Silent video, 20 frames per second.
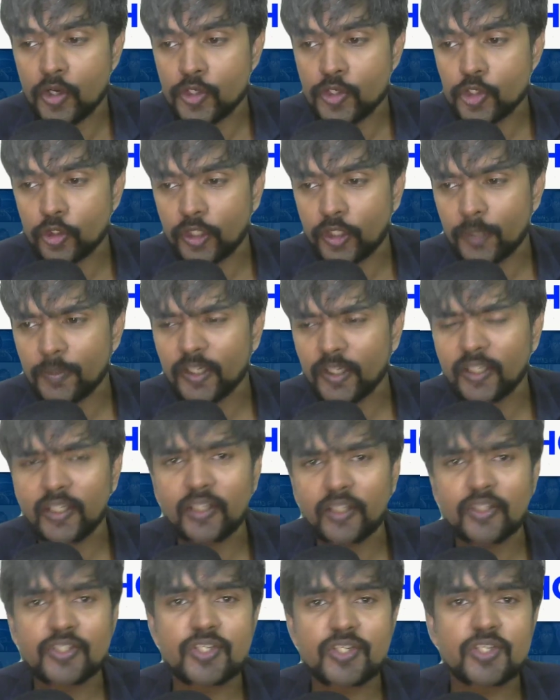So
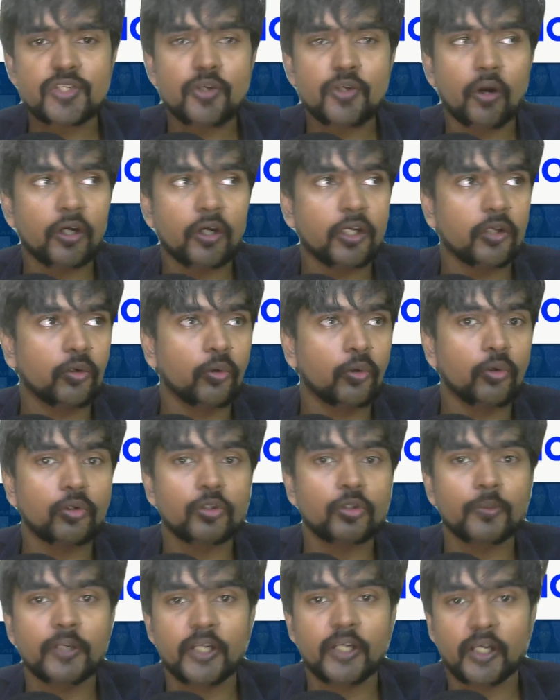typically, this is not a role
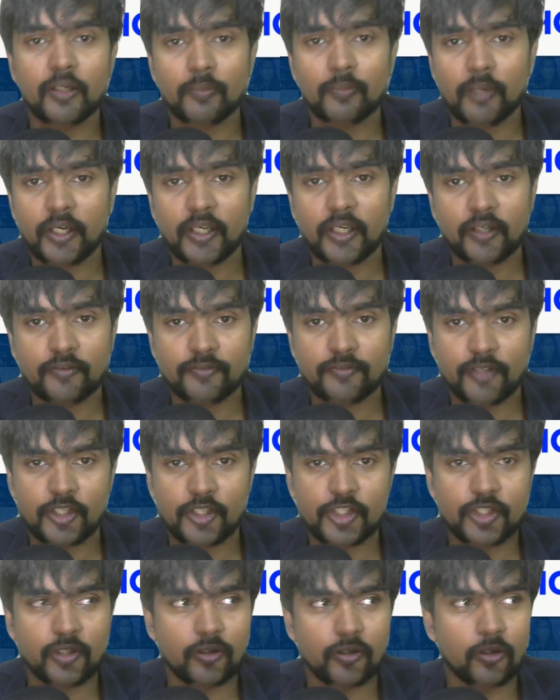to be done by a
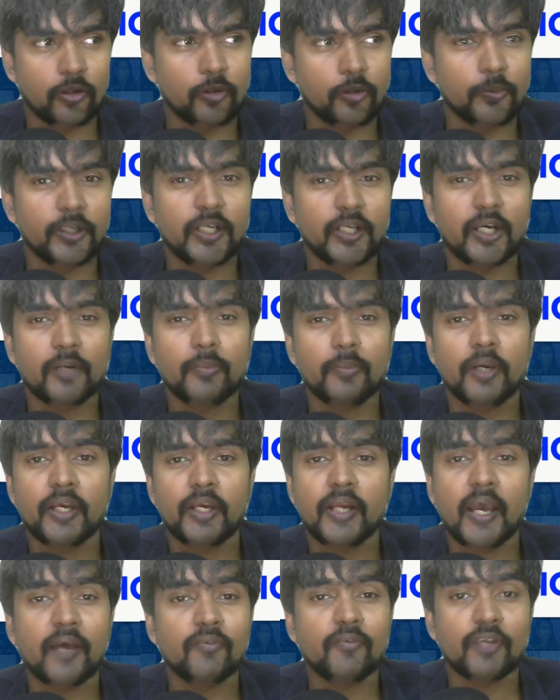fresher or to be done by
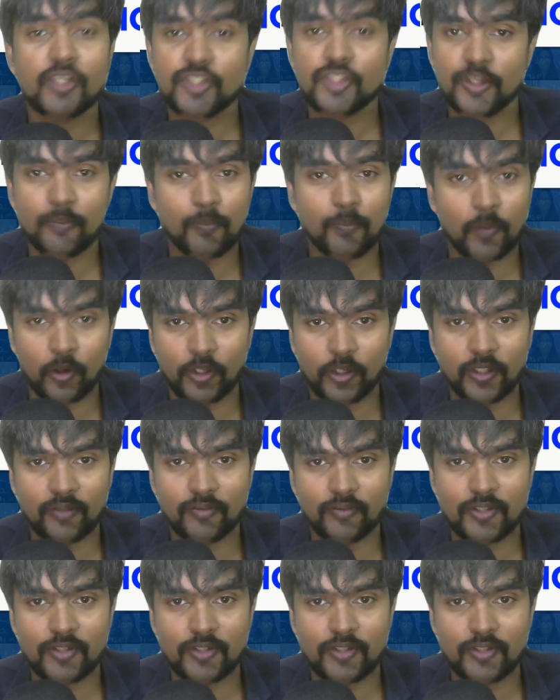an average employee.